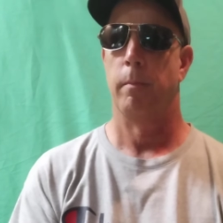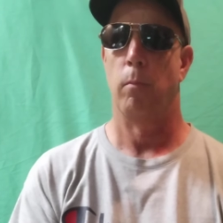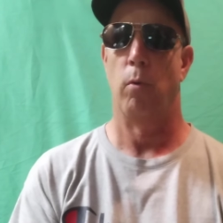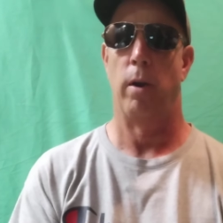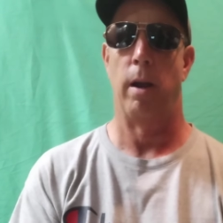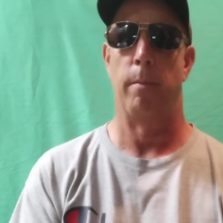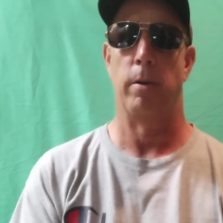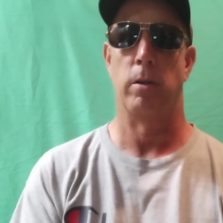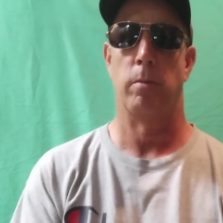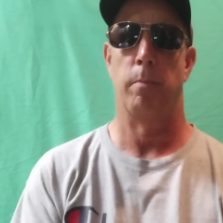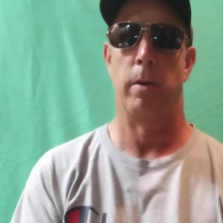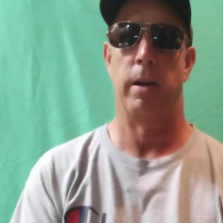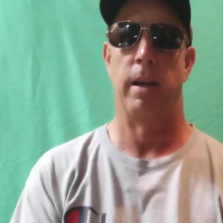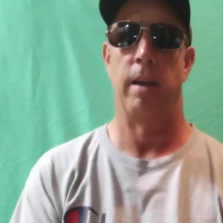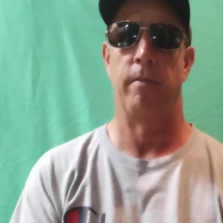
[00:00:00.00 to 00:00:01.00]
Boy, how much
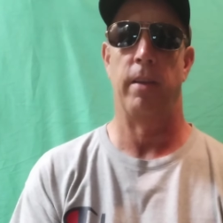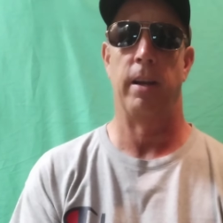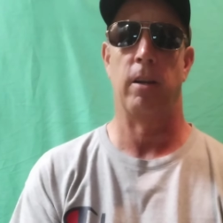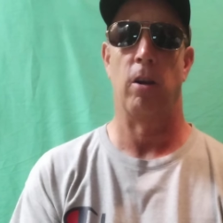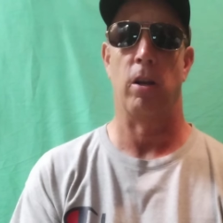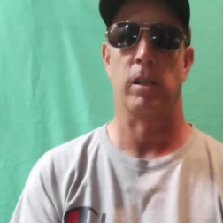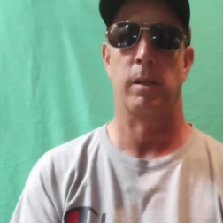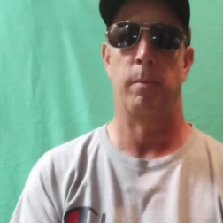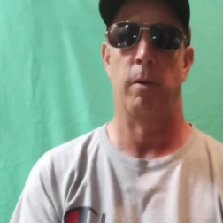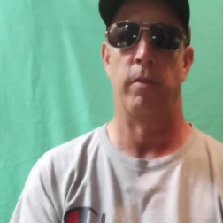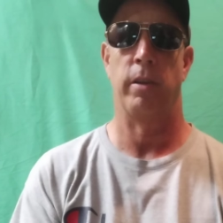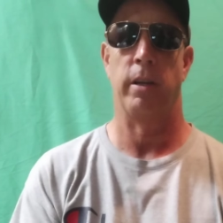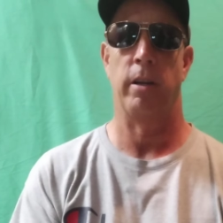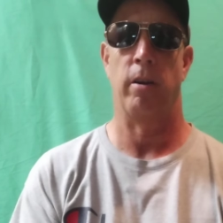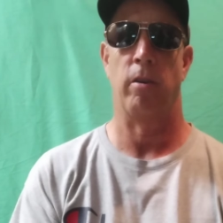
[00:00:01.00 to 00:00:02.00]
money have they cost him
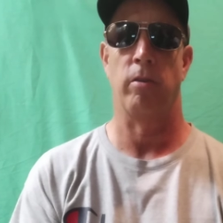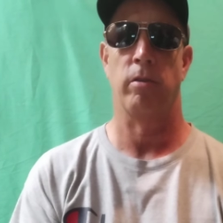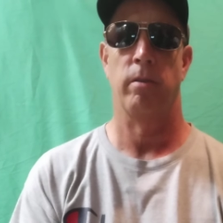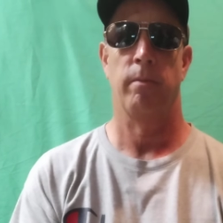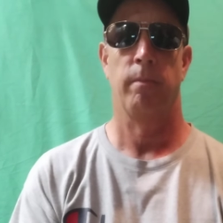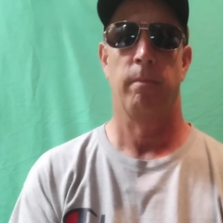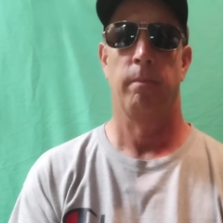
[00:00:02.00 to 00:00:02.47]
over the years?